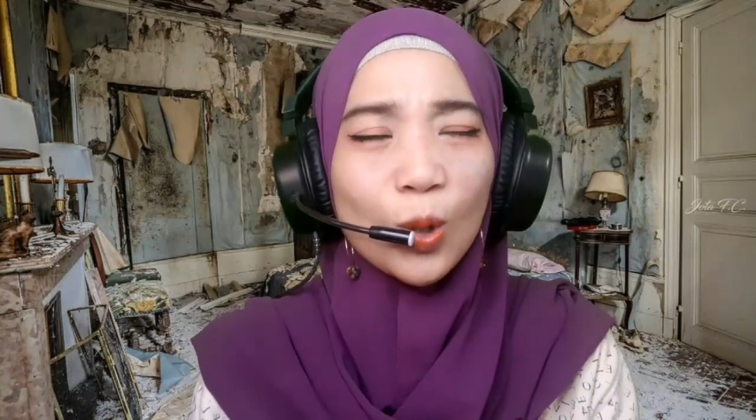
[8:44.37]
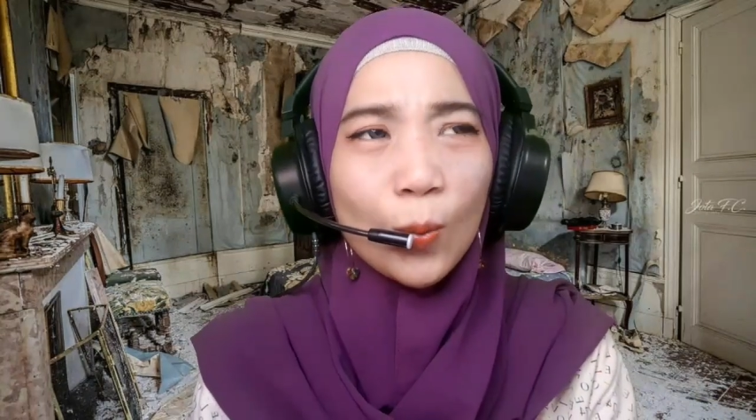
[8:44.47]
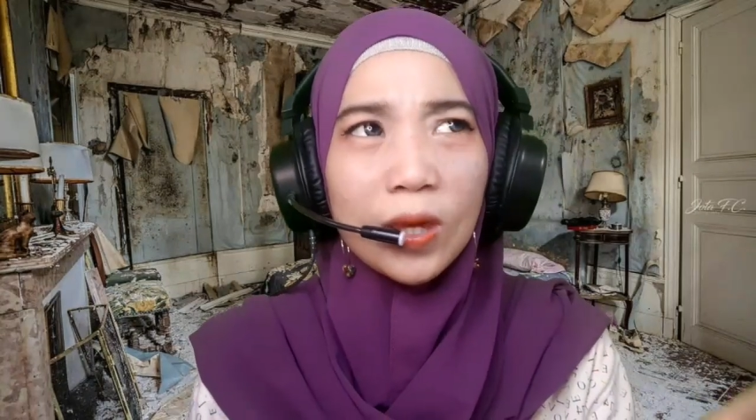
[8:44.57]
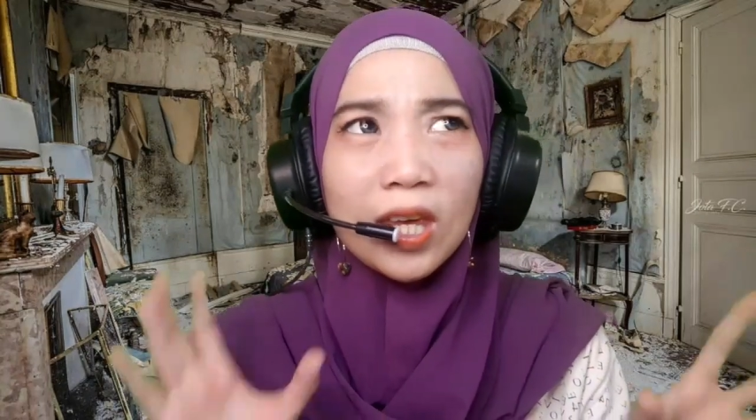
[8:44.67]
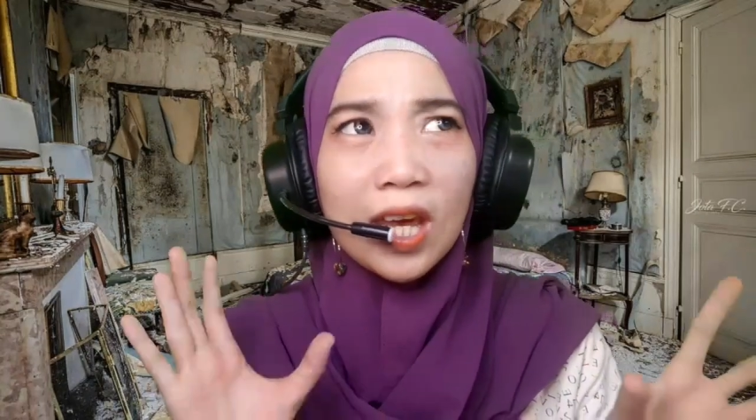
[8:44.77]
So
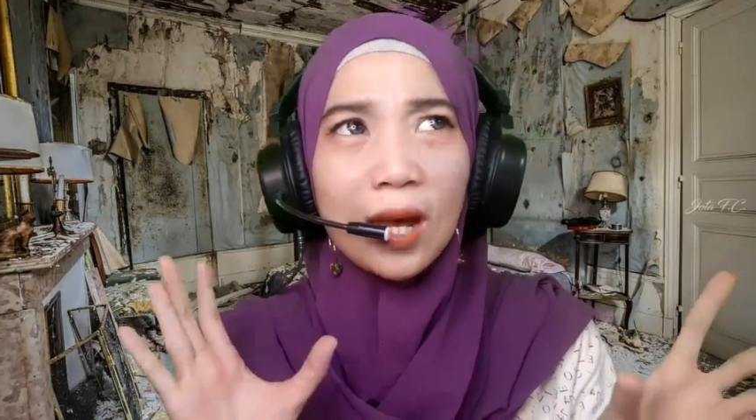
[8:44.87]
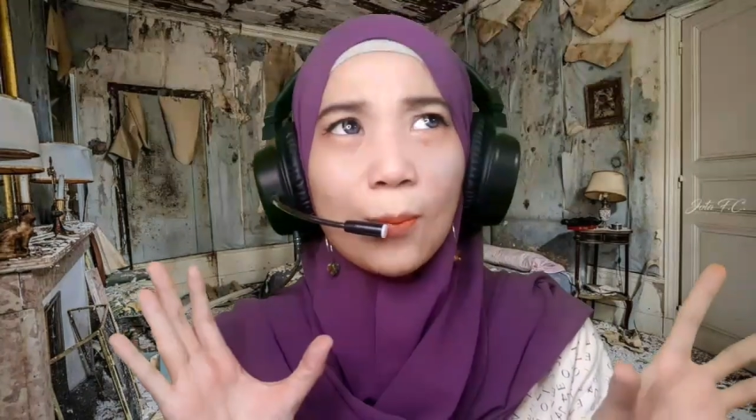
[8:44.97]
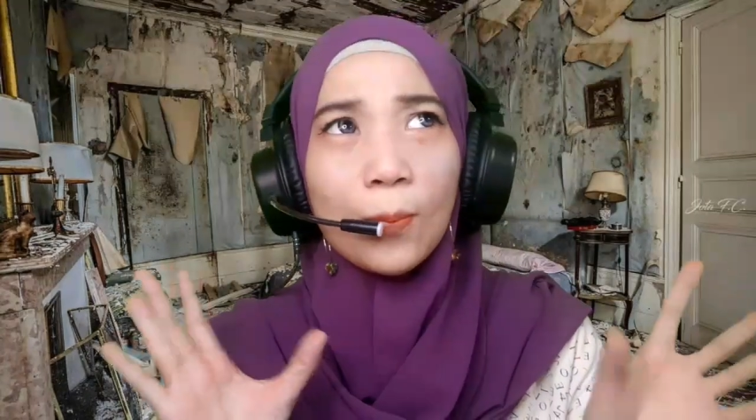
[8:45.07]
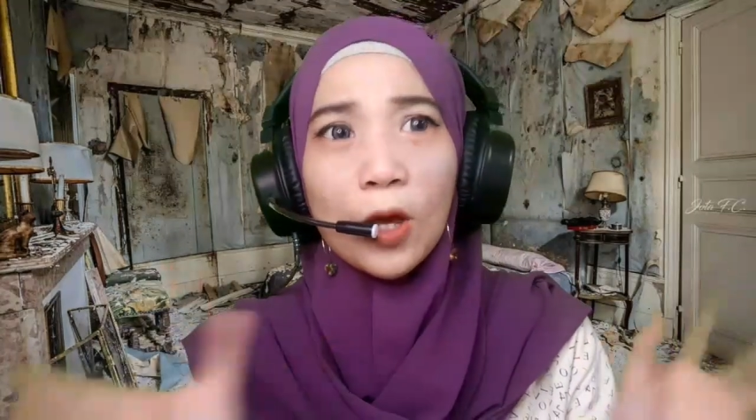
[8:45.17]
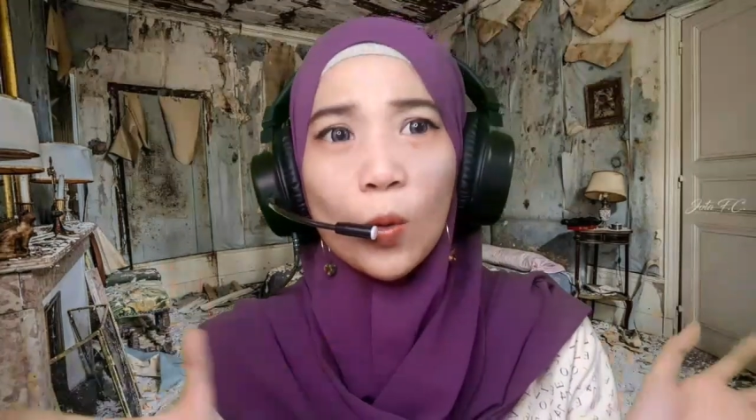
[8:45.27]
many
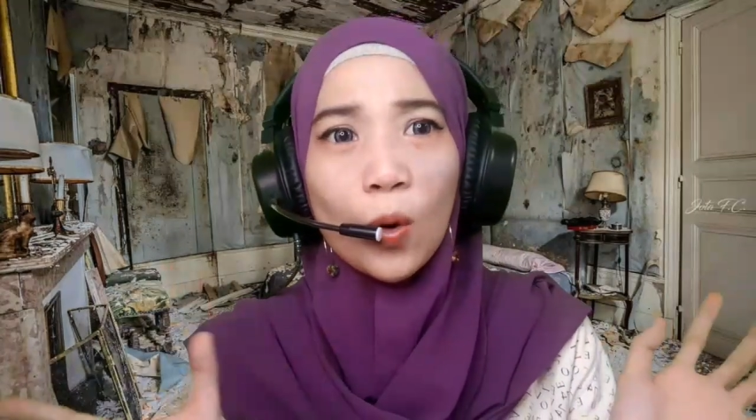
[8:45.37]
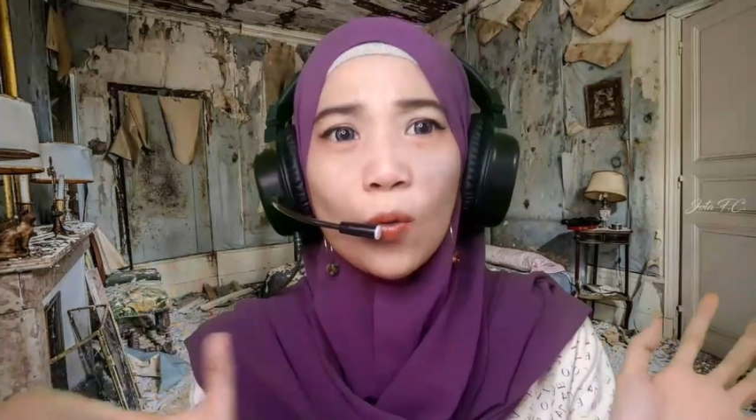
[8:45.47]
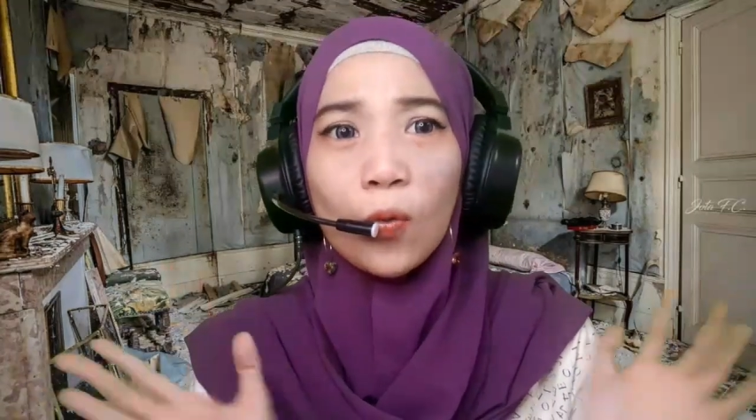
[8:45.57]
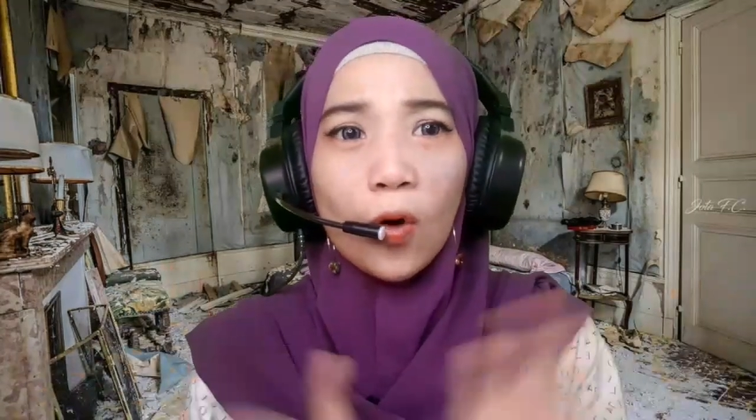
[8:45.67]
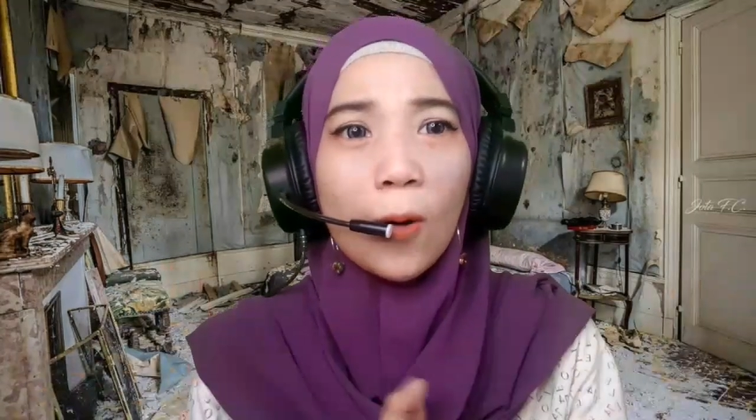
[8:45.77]
people
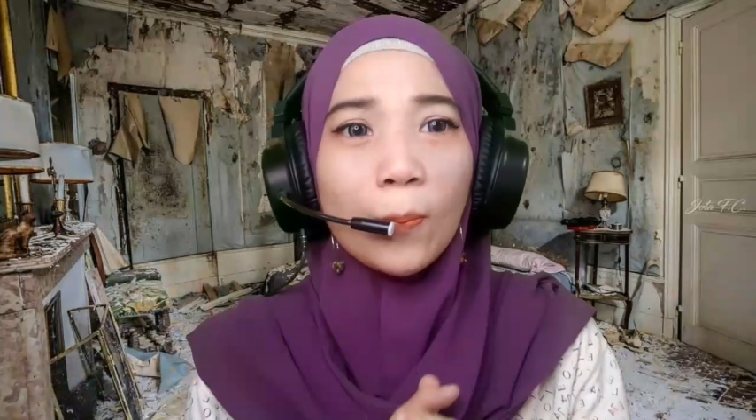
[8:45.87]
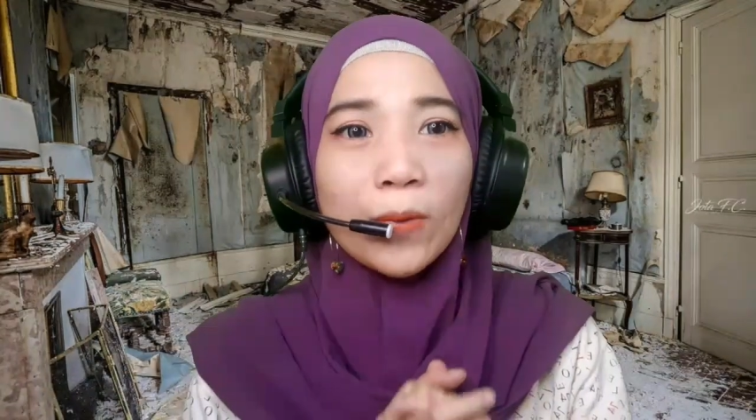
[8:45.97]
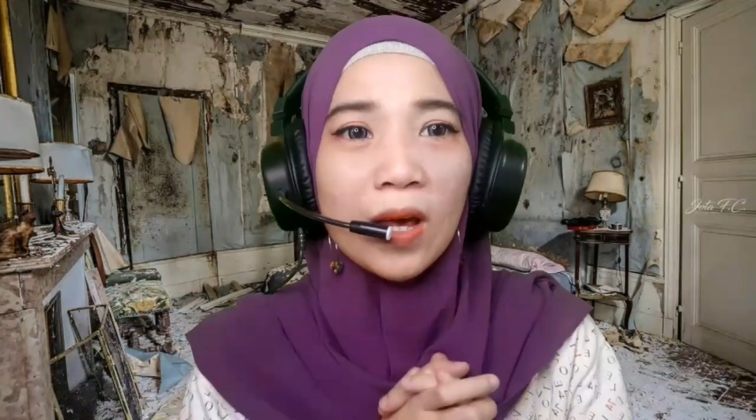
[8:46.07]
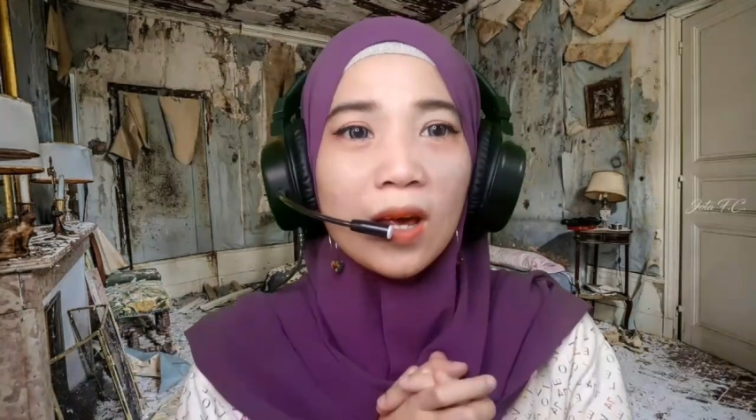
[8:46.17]
from